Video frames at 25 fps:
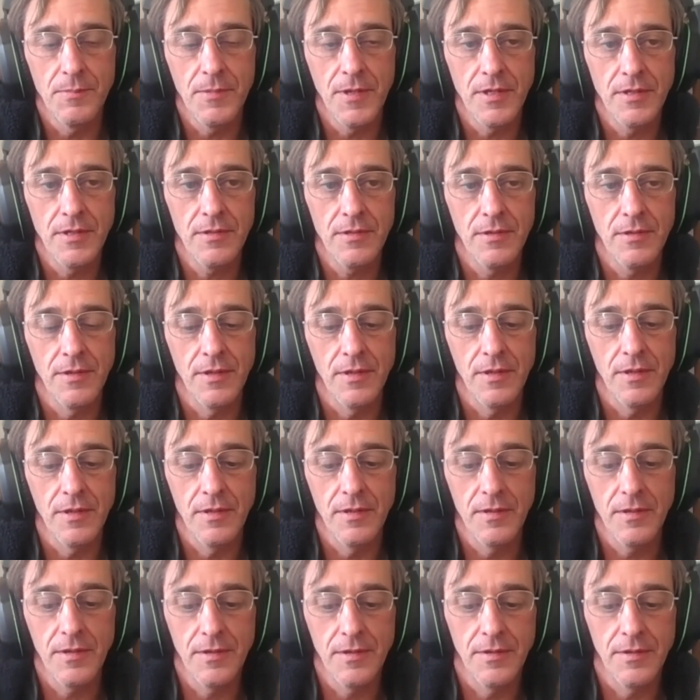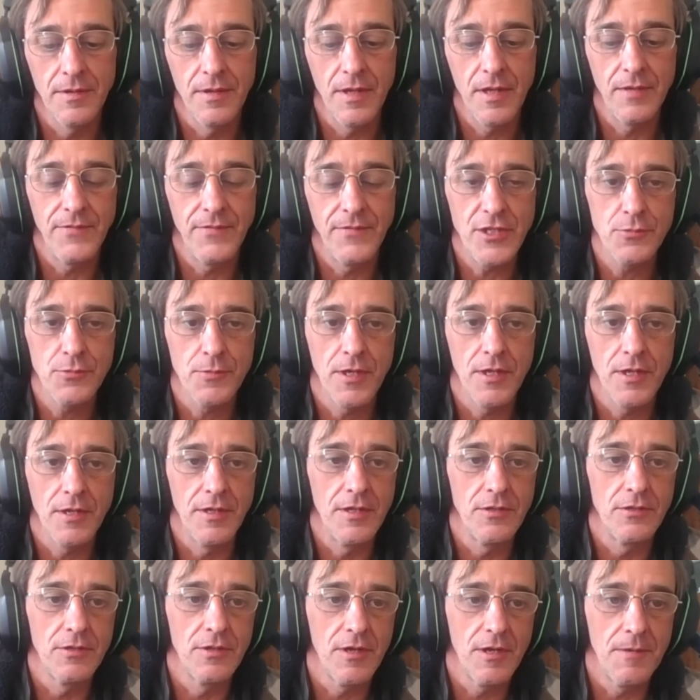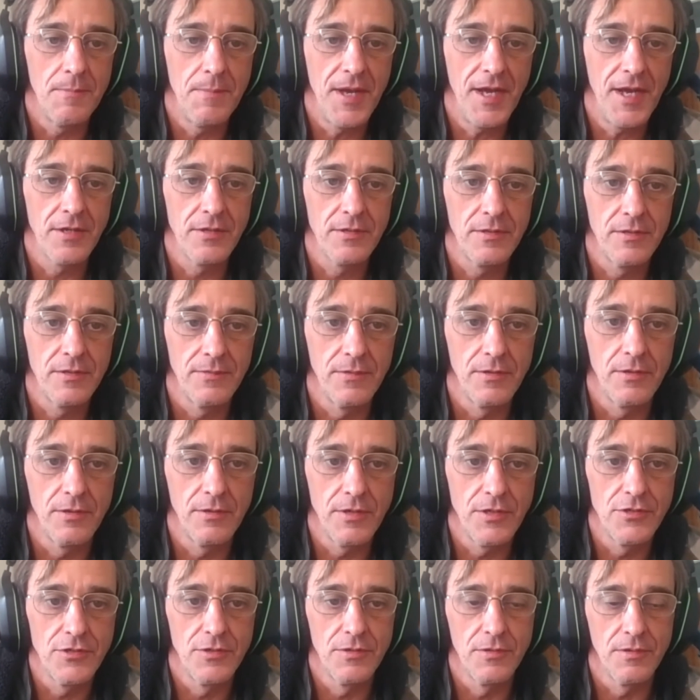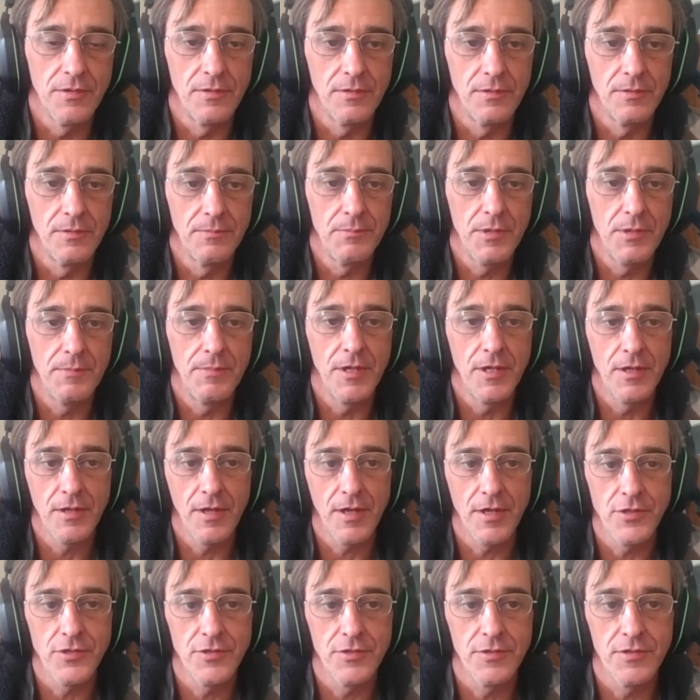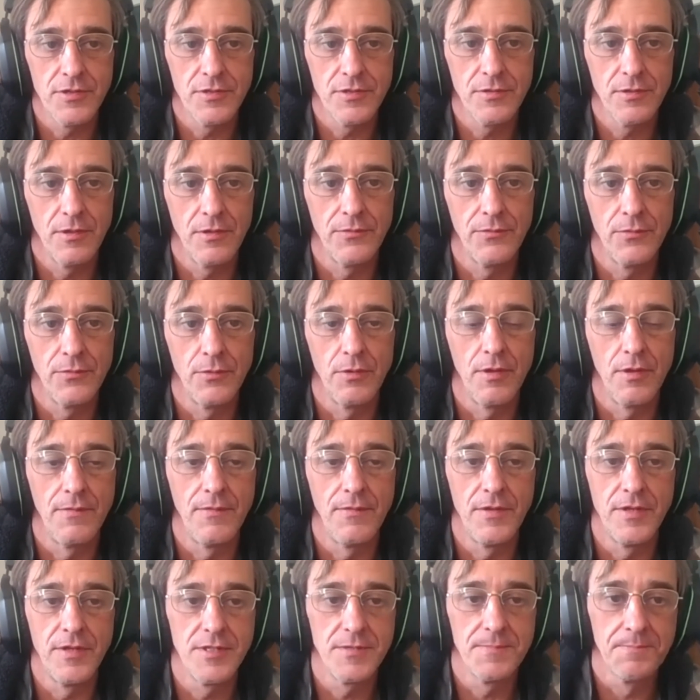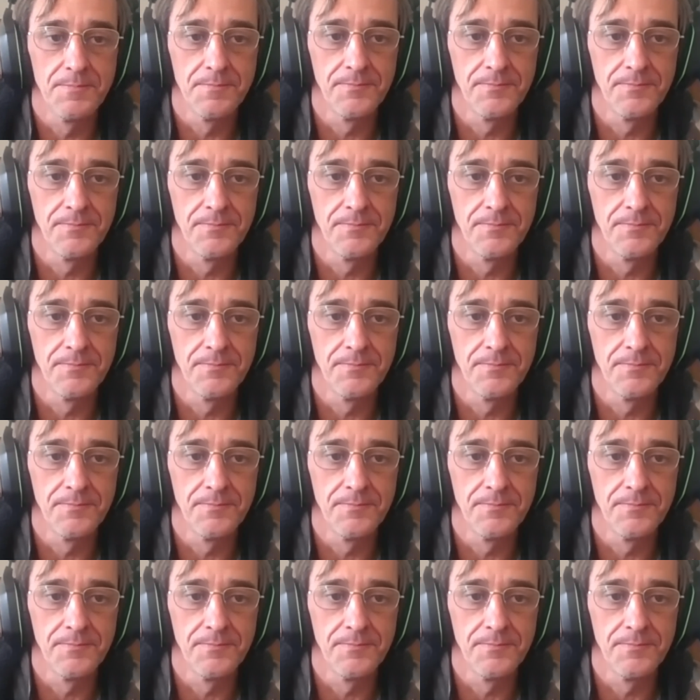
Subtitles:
but and that's why you need to go back to the original publications of all of these.